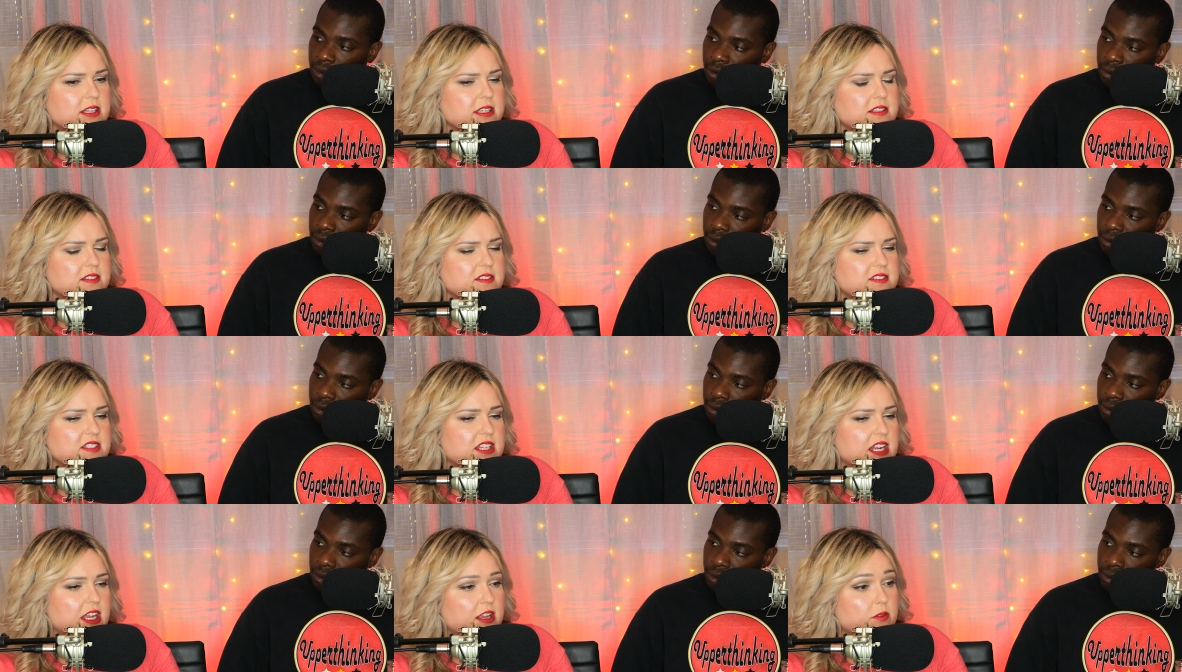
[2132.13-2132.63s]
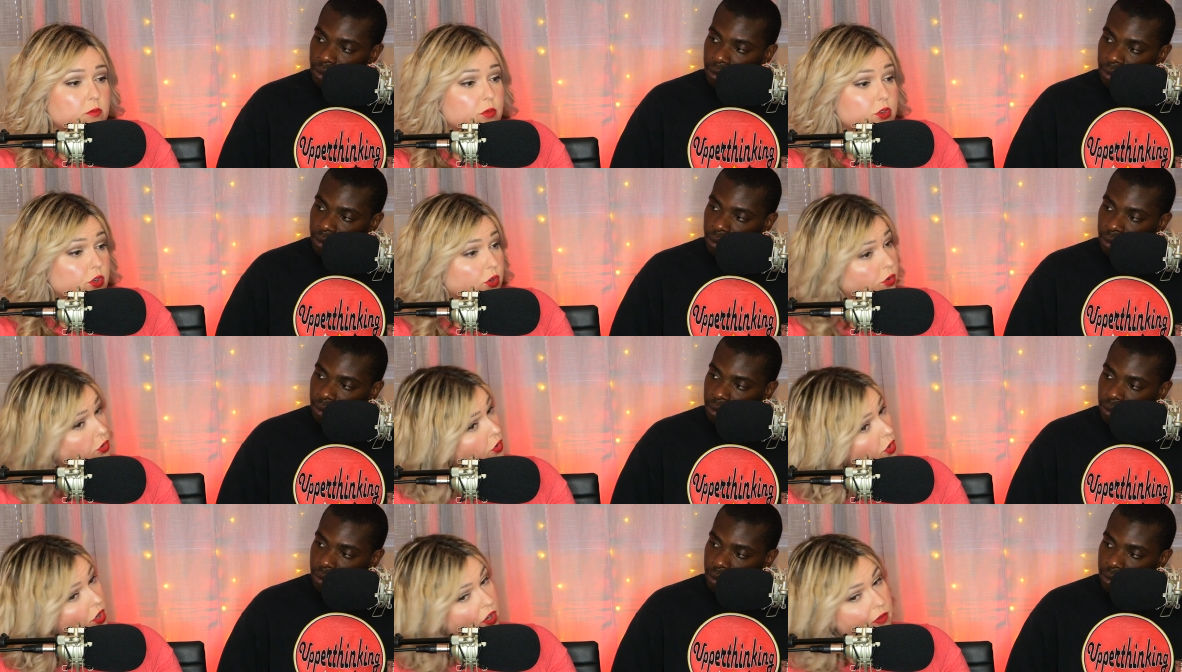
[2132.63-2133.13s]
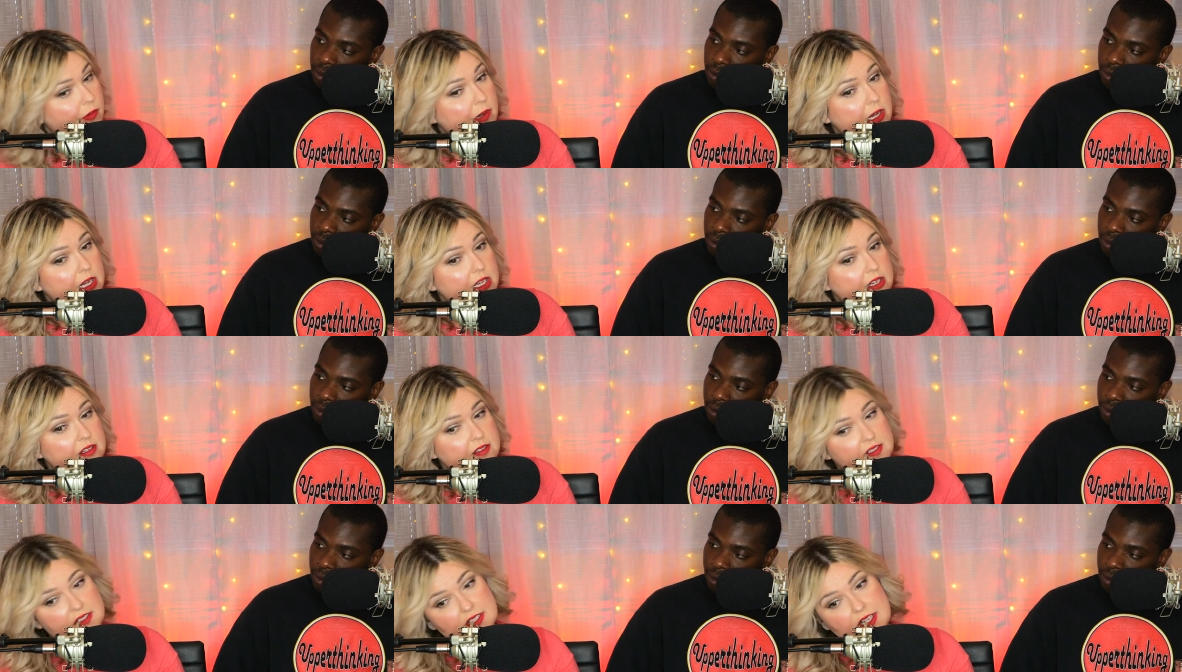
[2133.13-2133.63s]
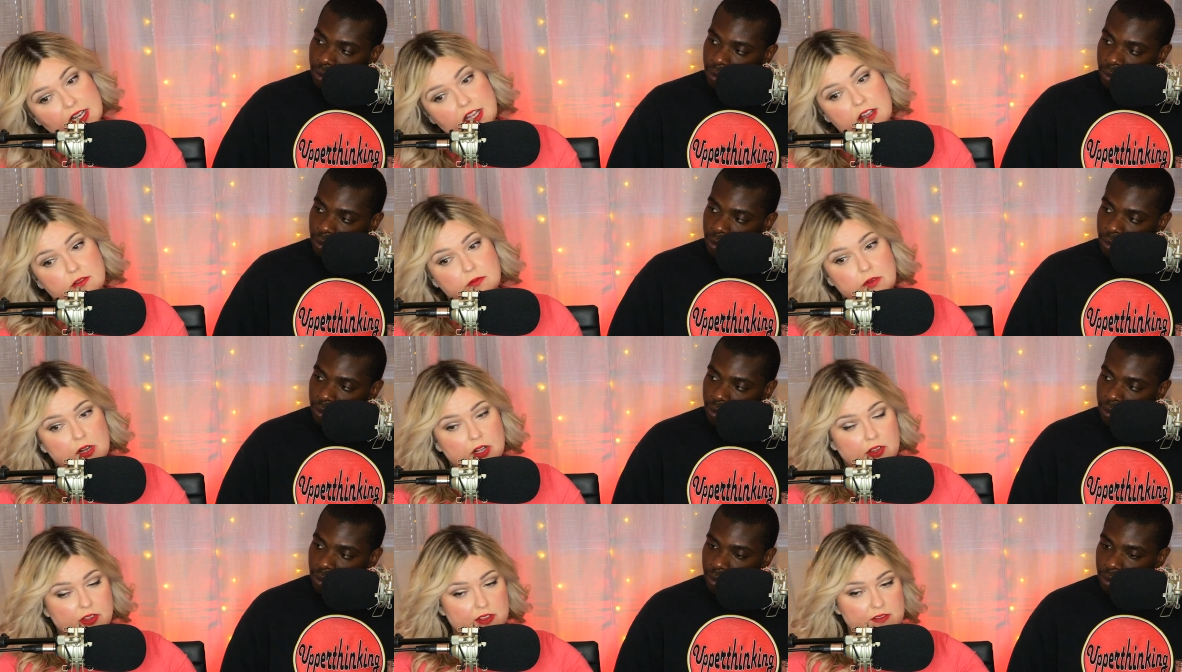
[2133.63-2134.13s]
Speaker 1: Like, does it end when you're 31? Does it
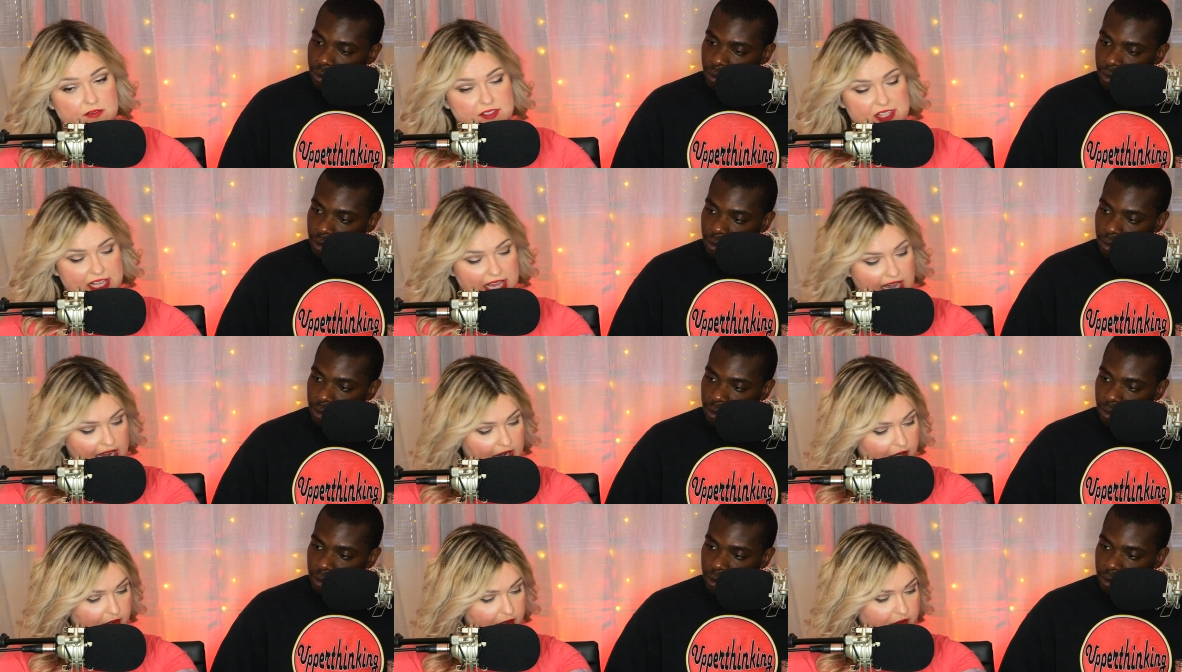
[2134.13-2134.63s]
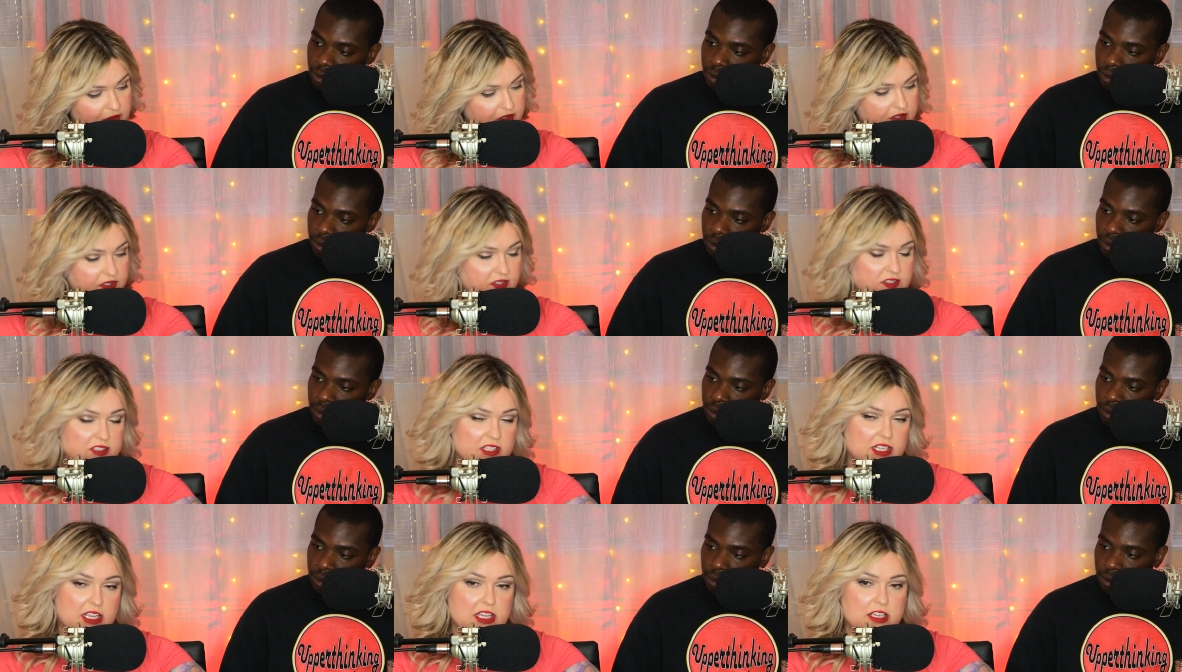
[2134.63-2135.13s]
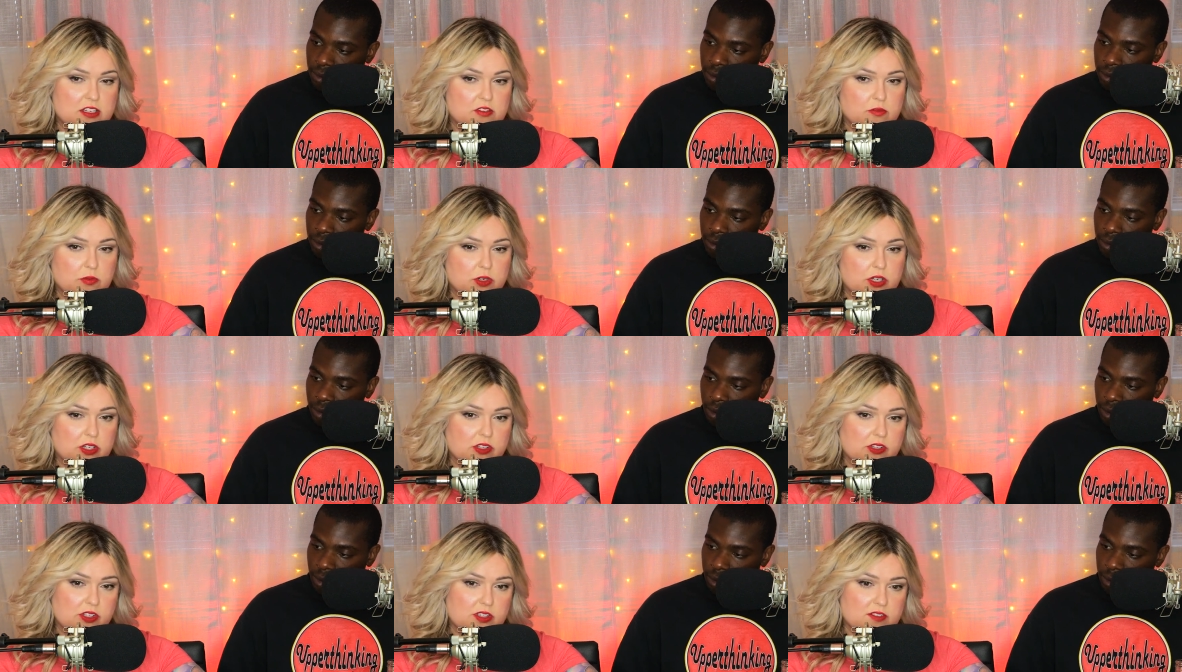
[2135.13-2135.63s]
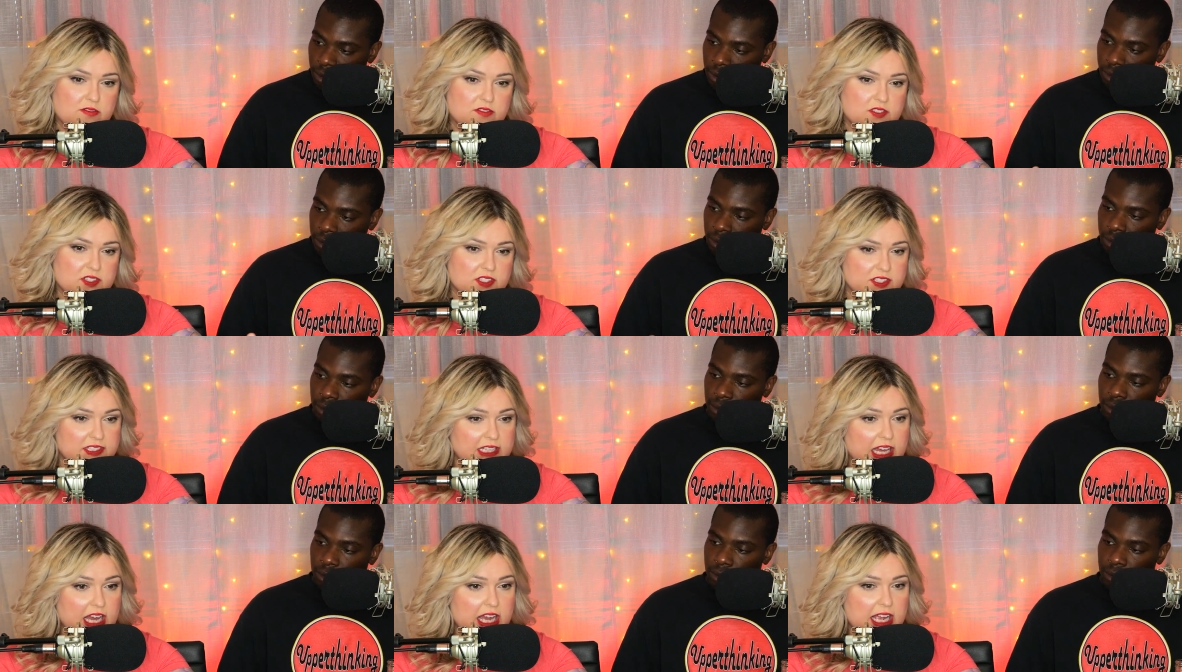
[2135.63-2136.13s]
end when it leaves the house? Does it end when it leaves the
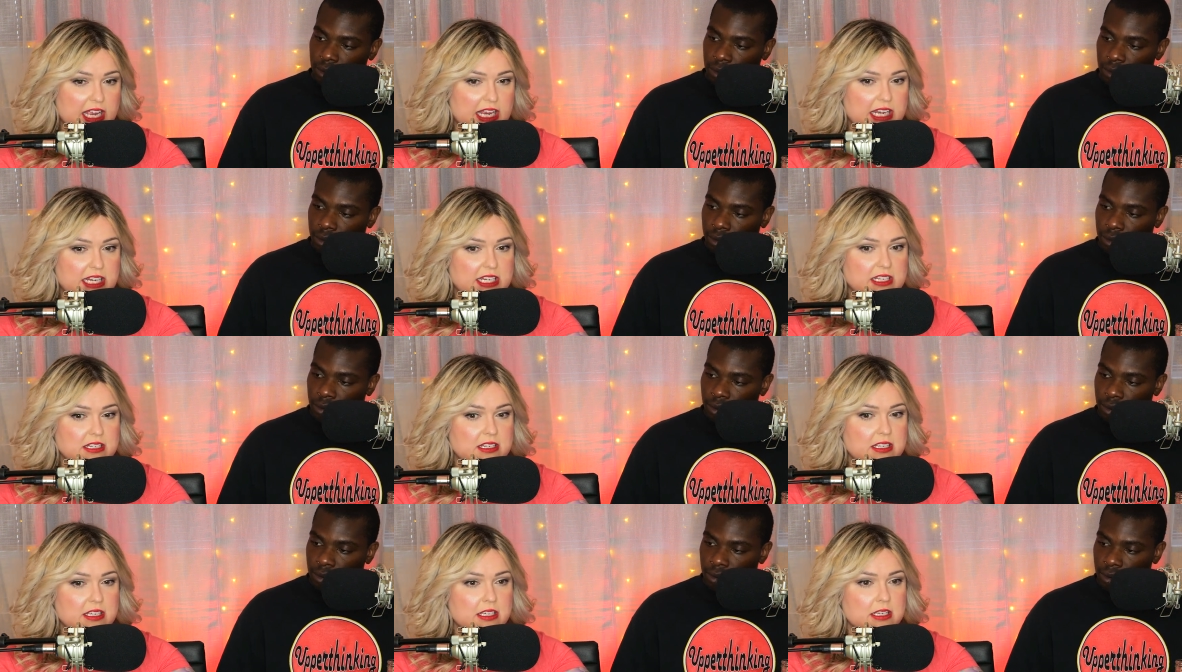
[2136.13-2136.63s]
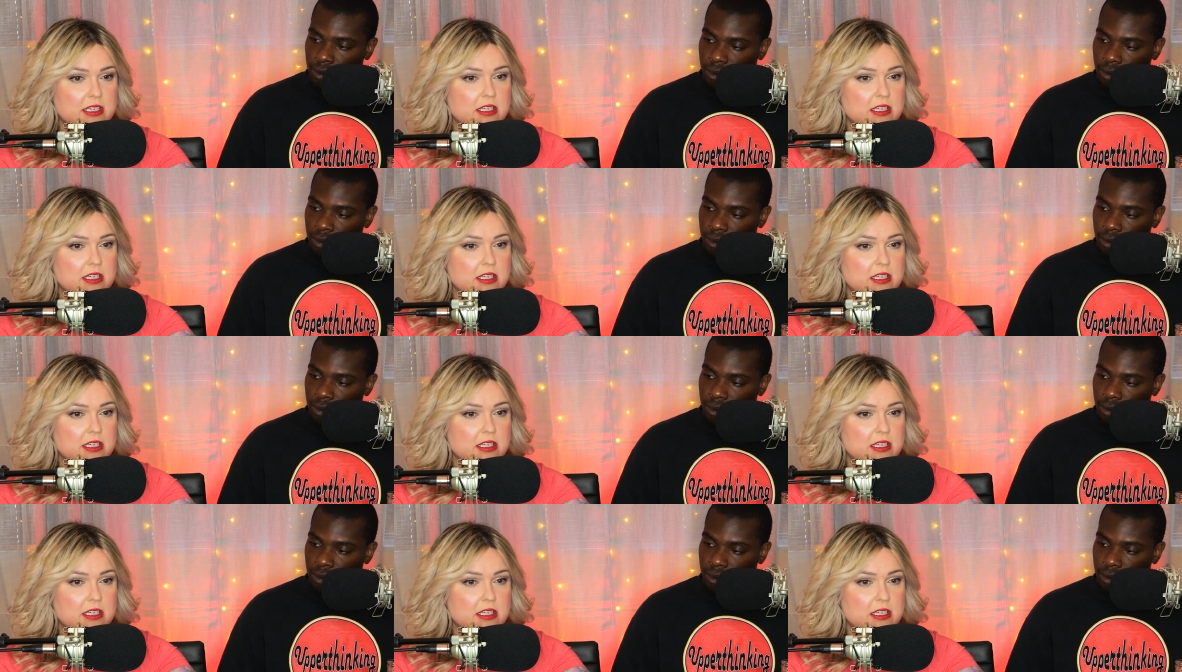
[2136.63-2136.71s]
sign?